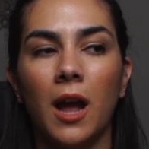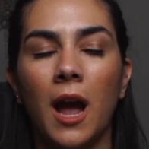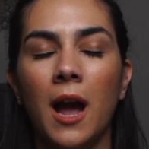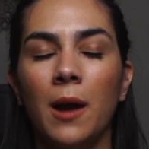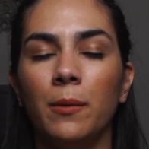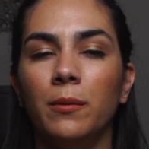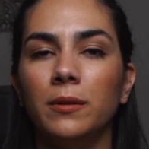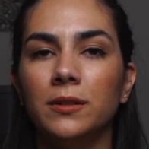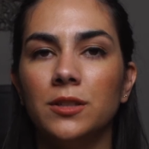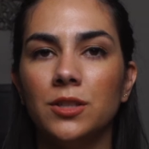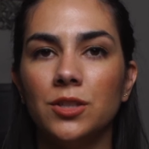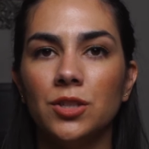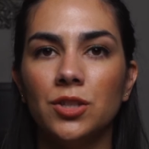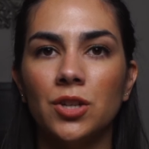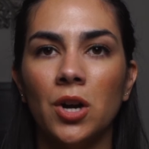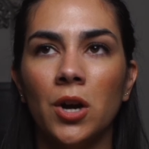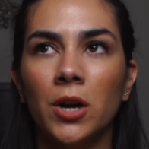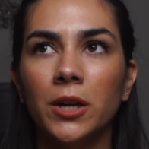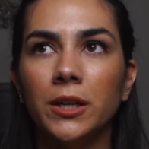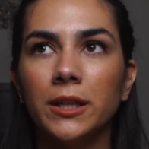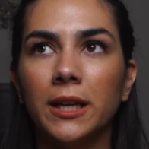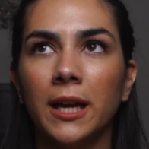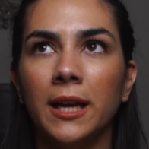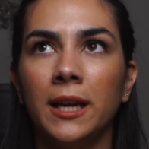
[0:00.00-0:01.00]
I would
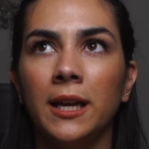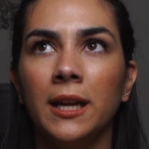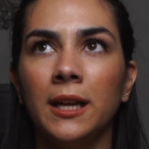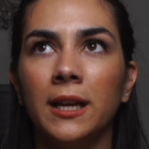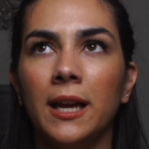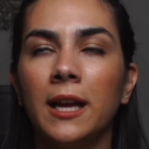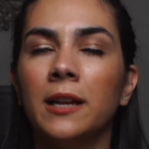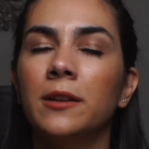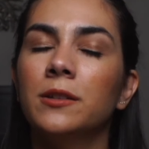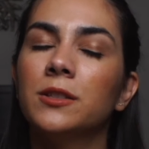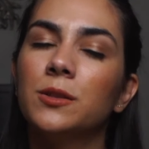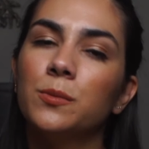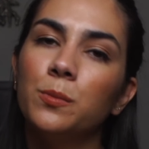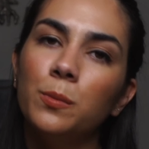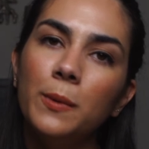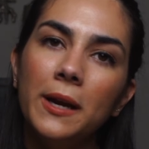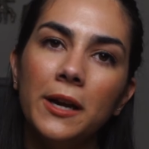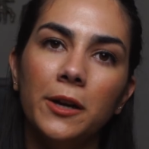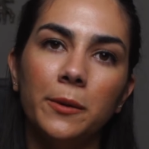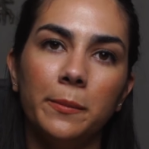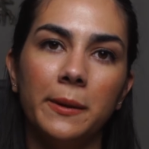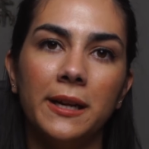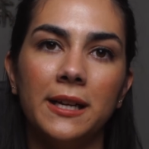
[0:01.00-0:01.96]
start getting, and it's weird